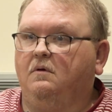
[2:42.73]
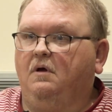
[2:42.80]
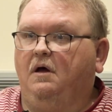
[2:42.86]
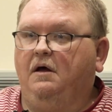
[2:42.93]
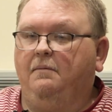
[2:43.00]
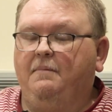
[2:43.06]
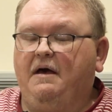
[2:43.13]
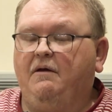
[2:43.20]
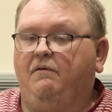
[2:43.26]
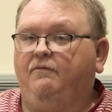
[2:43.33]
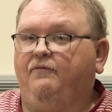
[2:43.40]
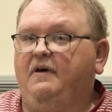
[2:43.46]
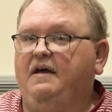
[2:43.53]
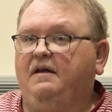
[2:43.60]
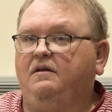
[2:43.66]
Matter of
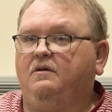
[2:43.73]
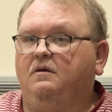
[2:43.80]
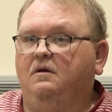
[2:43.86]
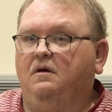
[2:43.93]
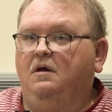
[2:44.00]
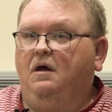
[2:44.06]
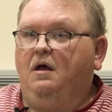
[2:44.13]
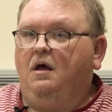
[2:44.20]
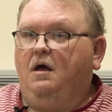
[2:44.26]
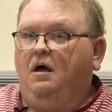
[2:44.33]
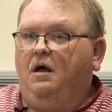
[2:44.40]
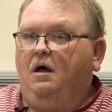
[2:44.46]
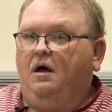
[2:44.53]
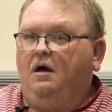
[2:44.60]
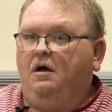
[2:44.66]
fact,
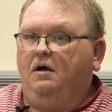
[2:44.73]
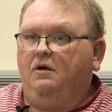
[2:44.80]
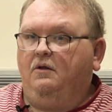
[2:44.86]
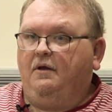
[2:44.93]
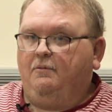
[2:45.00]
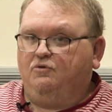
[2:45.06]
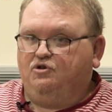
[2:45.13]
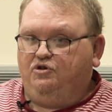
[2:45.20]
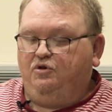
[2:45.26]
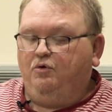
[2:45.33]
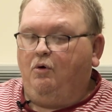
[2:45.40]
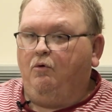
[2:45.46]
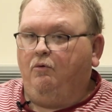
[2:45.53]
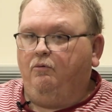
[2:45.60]
there was 2